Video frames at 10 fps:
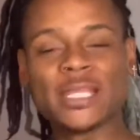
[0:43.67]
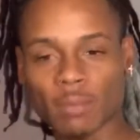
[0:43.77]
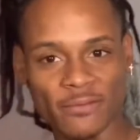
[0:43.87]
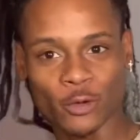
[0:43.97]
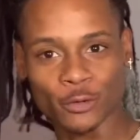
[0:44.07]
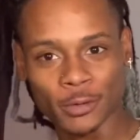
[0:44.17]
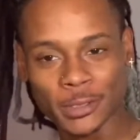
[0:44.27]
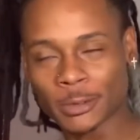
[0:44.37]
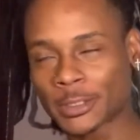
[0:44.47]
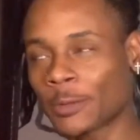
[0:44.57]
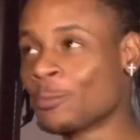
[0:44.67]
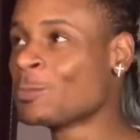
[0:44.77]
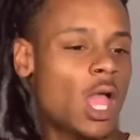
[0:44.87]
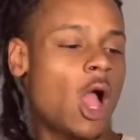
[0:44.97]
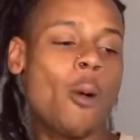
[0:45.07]
it's my fault, you guys. Okay, though.
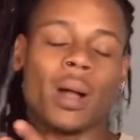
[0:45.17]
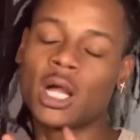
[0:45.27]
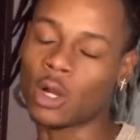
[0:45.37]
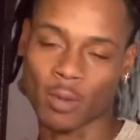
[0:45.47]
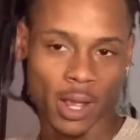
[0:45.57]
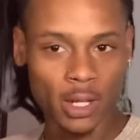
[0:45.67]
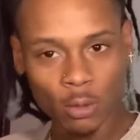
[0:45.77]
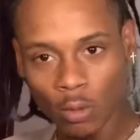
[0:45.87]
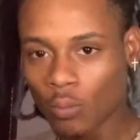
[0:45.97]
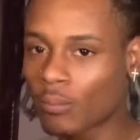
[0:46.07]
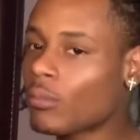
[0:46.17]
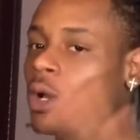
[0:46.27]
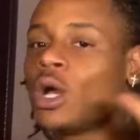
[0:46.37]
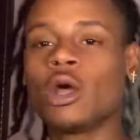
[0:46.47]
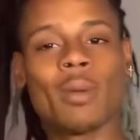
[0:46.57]
On my hood rat,
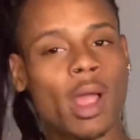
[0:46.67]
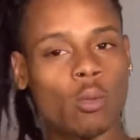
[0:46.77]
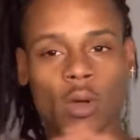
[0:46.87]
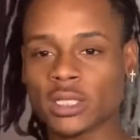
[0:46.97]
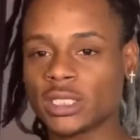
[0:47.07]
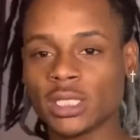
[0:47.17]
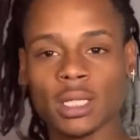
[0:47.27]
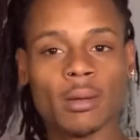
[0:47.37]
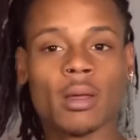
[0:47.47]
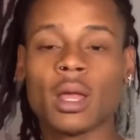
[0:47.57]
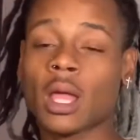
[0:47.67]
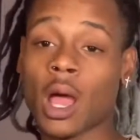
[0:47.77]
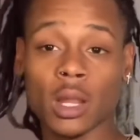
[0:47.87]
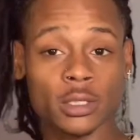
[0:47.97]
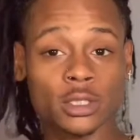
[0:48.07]
hood rat raunchy
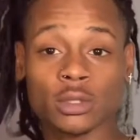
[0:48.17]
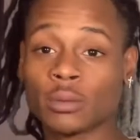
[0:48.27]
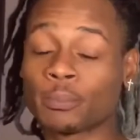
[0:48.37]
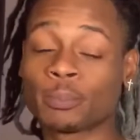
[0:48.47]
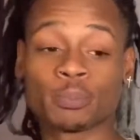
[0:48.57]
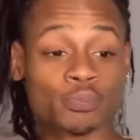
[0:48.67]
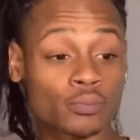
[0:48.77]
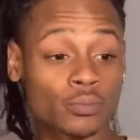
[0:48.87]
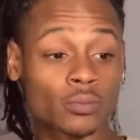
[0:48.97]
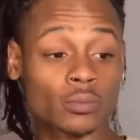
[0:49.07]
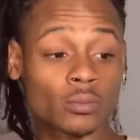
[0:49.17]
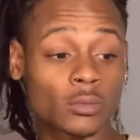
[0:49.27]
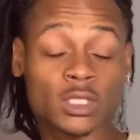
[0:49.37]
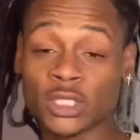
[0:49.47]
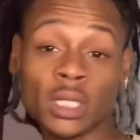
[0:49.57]
college
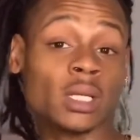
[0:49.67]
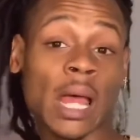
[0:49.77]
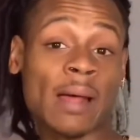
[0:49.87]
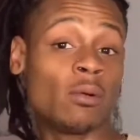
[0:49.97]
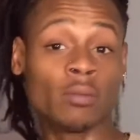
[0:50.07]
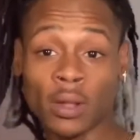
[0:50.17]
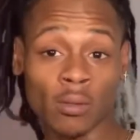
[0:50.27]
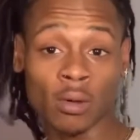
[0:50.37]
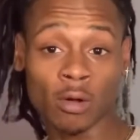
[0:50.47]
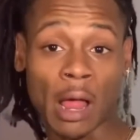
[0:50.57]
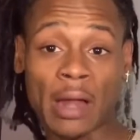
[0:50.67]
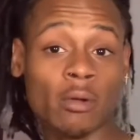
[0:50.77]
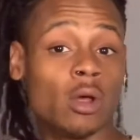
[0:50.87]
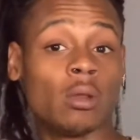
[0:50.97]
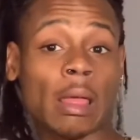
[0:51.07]
shit. I don't know, girl. I don't
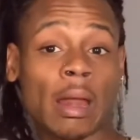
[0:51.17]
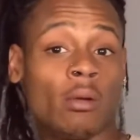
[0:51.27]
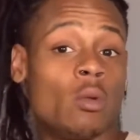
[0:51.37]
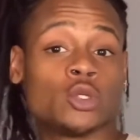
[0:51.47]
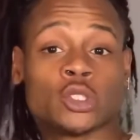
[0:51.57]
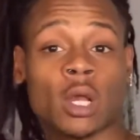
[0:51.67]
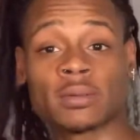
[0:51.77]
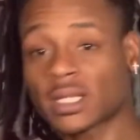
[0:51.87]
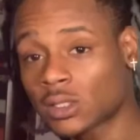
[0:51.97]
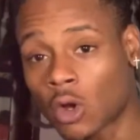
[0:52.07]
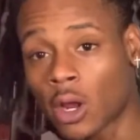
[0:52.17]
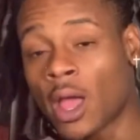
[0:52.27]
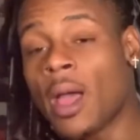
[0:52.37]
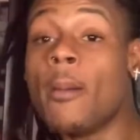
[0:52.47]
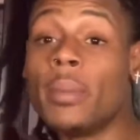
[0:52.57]
know. Like I don't know what your circumstances are.
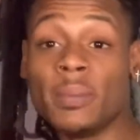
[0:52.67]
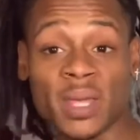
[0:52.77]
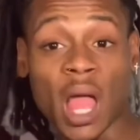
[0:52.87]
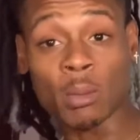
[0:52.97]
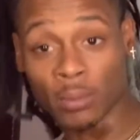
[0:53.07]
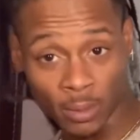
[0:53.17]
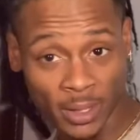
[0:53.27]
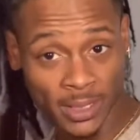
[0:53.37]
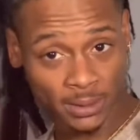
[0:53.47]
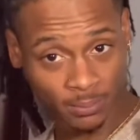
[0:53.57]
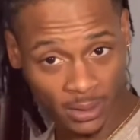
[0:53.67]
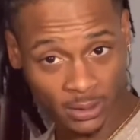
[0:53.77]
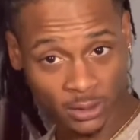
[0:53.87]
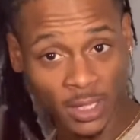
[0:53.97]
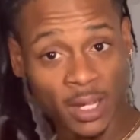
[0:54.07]
But me, I'm a broke ass
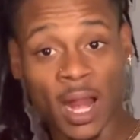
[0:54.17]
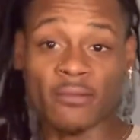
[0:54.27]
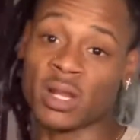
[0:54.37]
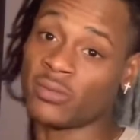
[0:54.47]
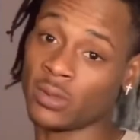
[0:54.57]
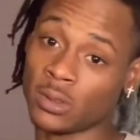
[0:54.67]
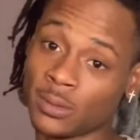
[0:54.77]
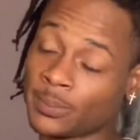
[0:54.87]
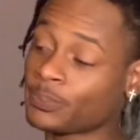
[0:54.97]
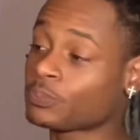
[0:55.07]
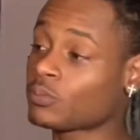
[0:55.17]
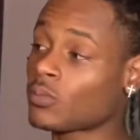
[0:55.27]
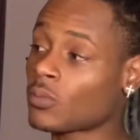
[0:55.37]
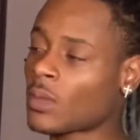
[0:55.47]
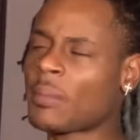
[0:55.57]
bitch, and I've never.
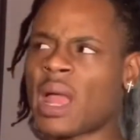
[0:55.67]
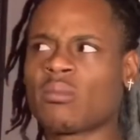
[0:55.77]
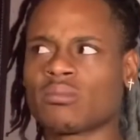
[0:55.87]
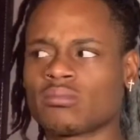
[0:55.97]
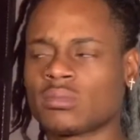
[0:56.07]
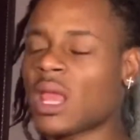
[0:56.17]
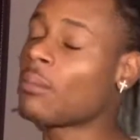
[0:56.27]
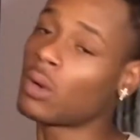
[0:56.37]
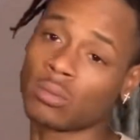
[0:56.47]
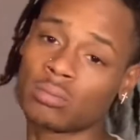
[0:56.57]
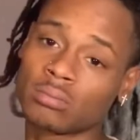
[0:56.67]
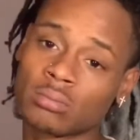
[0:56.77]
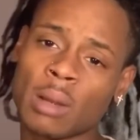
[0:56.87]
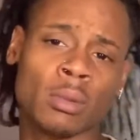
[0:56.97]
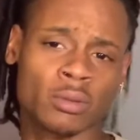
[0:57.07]
I mean, I'm yeah, I'm broke.
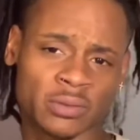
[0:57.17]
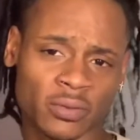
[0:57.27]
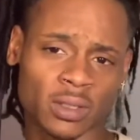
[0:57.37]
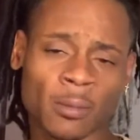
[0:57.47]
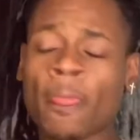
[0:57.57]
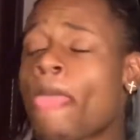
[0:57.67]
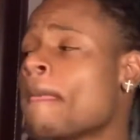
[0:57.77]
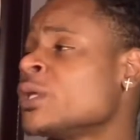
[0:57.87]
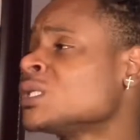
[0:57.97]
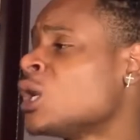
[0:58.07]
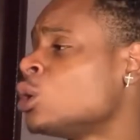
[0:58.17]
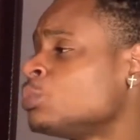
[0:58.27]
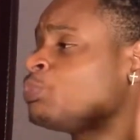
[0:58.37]
I'm broke as fuck. So